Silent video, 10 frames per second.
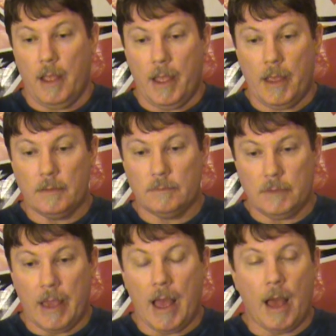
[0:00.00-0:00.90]
And,
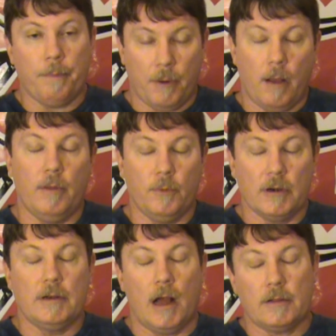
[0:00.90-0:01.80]
yeah, I probably
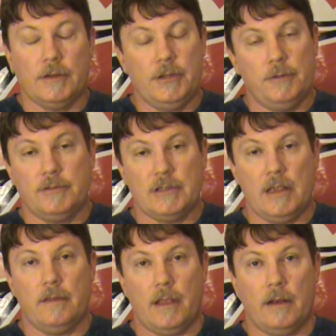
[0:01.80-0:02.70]
would have knocked the dude's
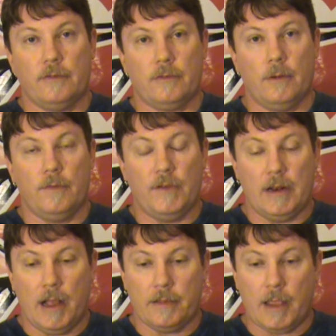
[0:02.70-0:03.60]
teeth down his throat if
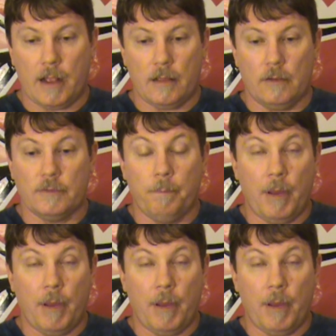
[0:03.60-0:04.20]
he'd got that close.